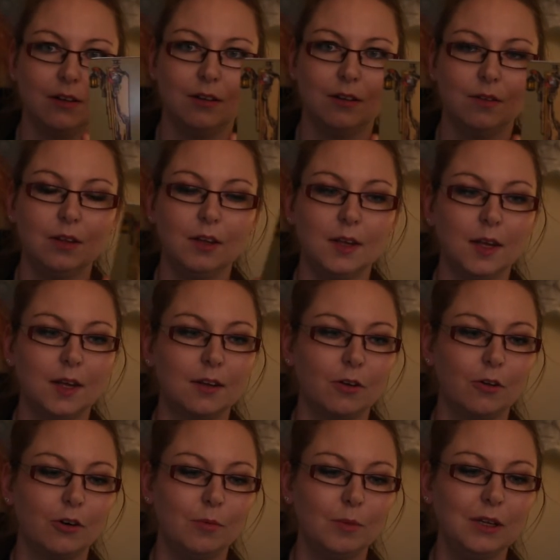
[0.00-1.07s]
This is the
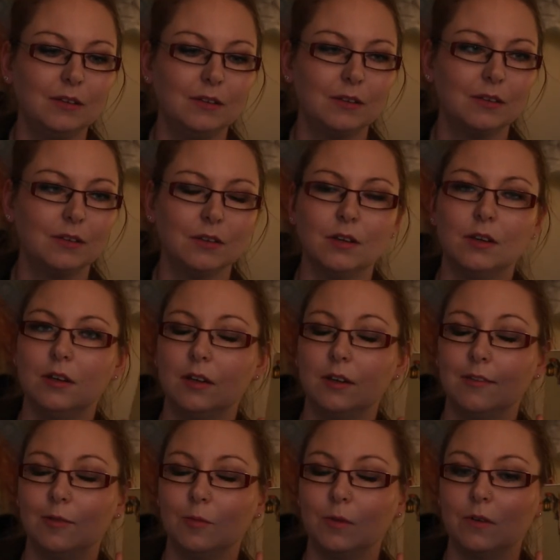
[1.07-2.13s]
Hermit. It's
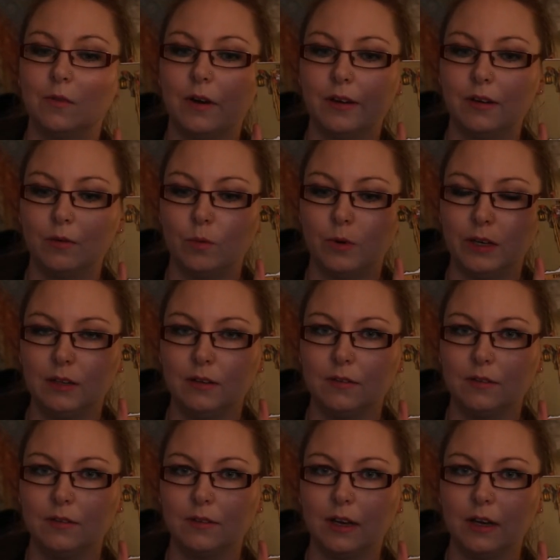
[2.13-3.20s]
from the
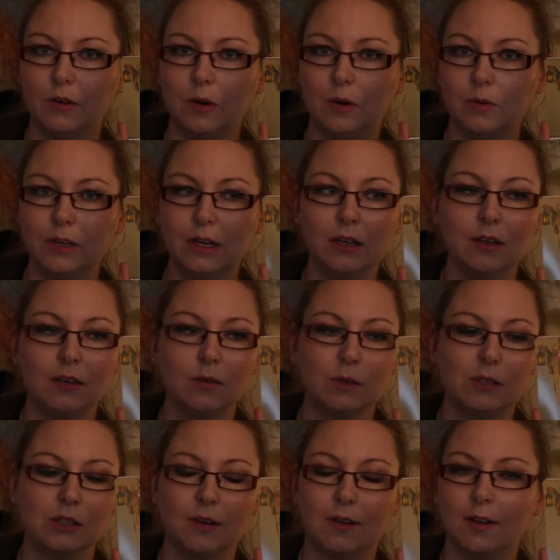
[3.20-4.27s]
Rider-Waite Tarot deck,
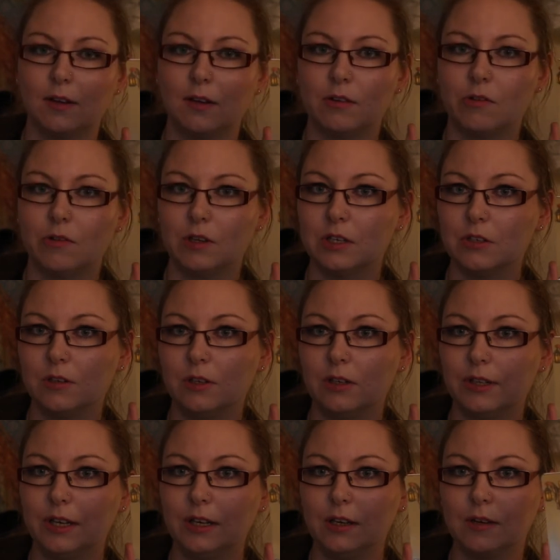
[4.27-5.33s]
which is a traditional
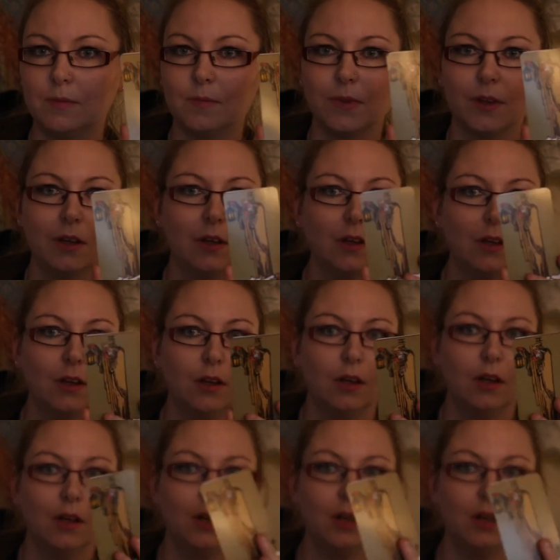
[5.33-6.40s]
deck.
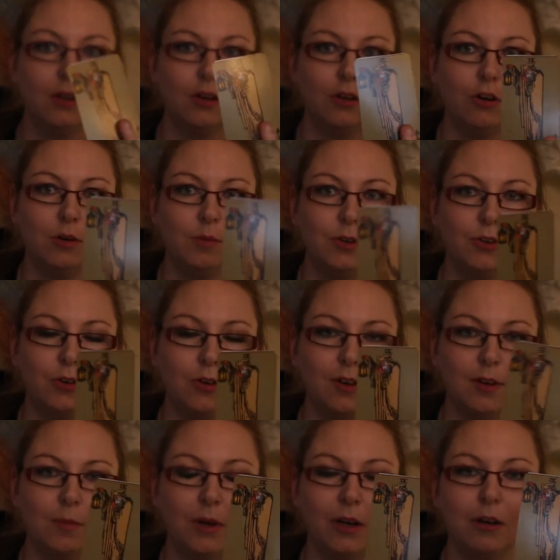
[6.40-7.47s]
And the Hermit talks
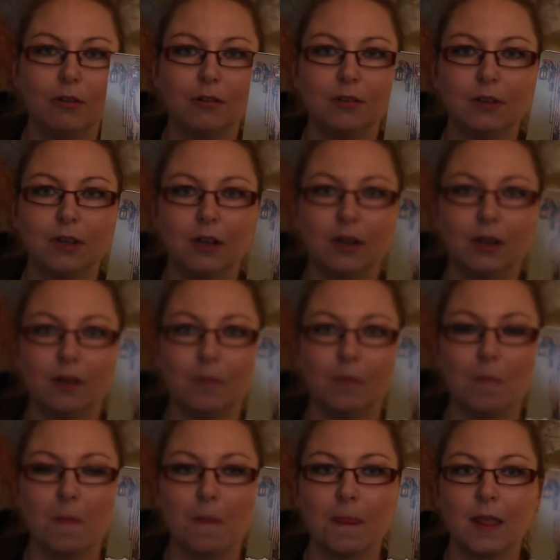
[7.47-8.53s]
about
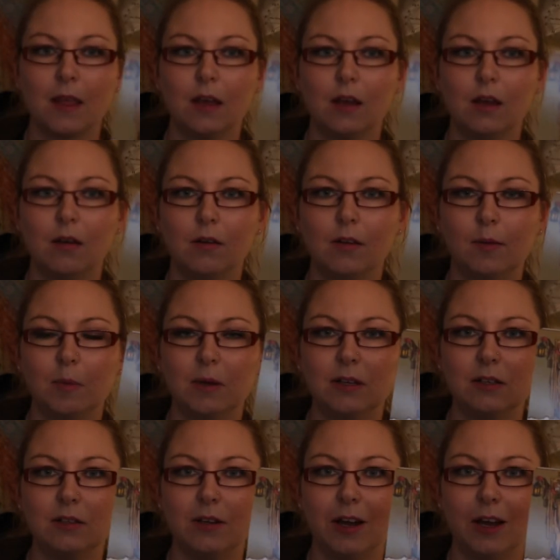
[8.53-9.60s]

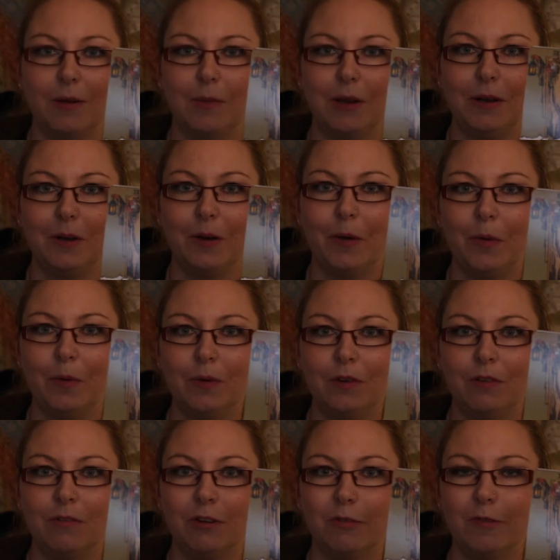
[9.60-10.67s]
spending time alone,
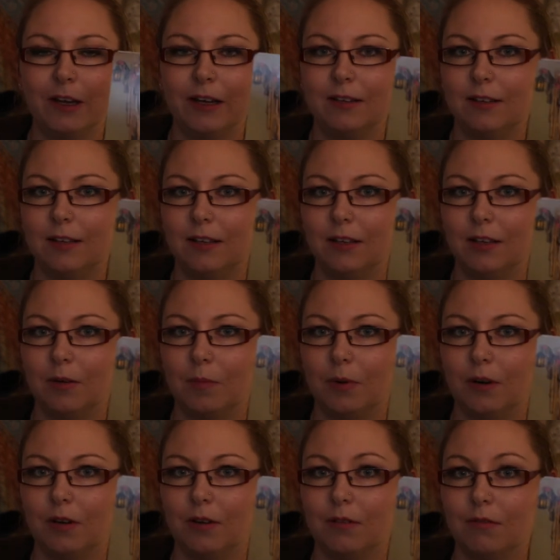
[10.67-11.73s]
reflecting
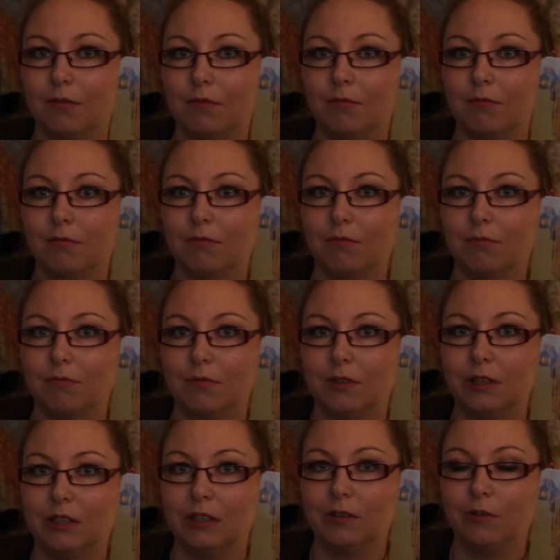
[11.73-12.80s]
upon
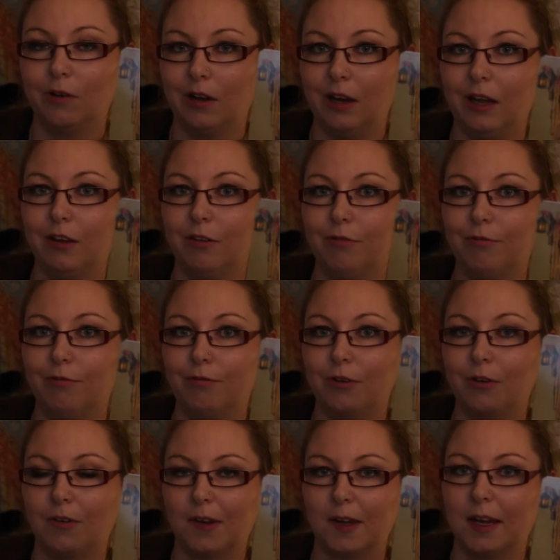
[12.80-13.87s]
your life,
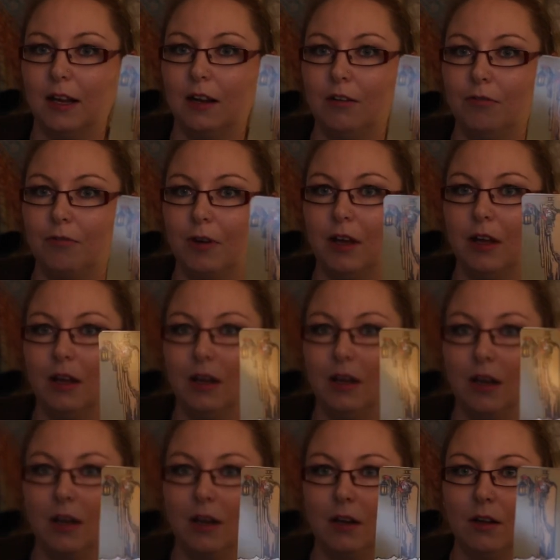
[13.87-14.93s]
yourself.
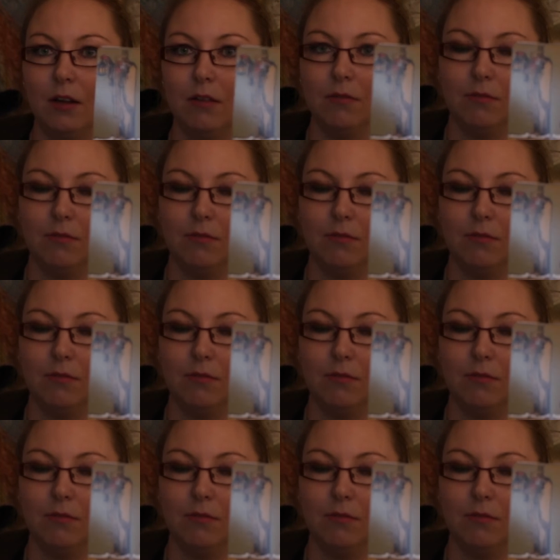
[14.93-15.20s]
And